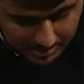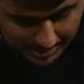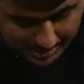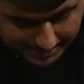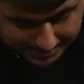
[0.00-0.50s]

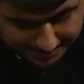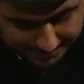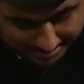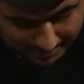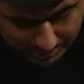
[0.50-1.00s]
And
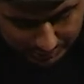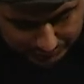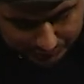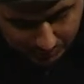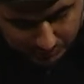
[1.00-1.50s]

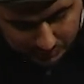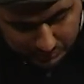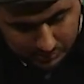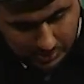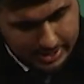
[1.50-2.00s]

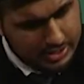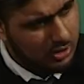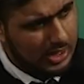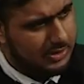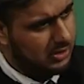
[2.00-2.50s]
it's not
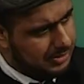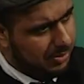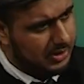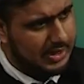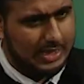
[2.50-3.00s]
just
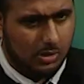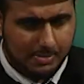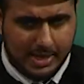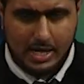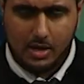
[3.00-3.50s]
politics. Our
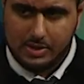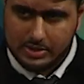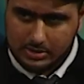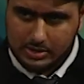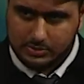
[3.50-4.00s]
main area
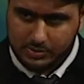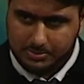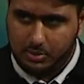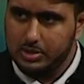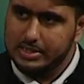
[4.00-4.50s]
is within
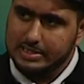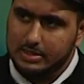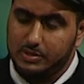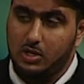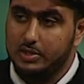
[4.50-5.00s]
politics and
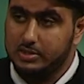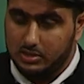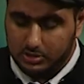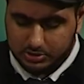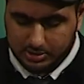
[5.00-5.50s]
within arts and
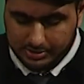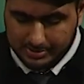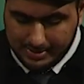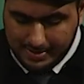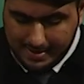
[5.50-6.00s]
culture.
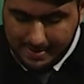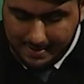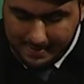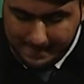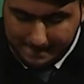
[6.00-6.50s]

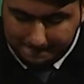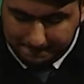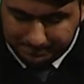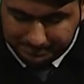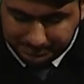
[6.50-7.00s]
And
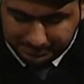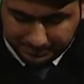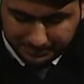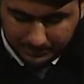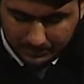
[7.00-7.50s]

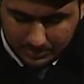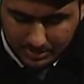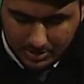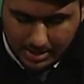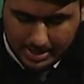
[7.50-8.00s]

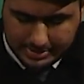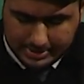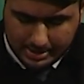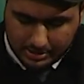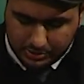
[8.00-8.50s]

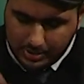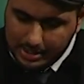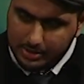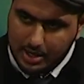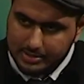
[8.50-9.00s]

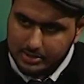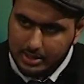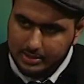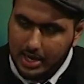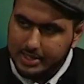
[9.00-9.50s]
the
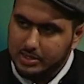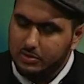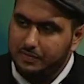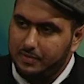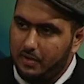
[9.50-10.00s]
idea
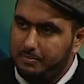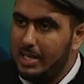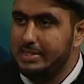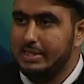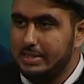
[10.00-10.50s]
of
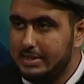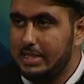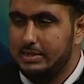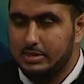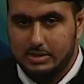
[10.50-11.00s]
planting
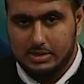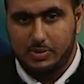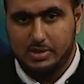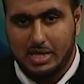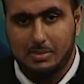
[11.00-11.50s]
seeds, and this is where
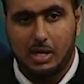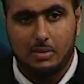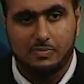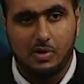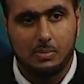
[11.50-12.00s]
the name came
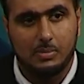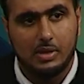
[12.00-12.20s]
from.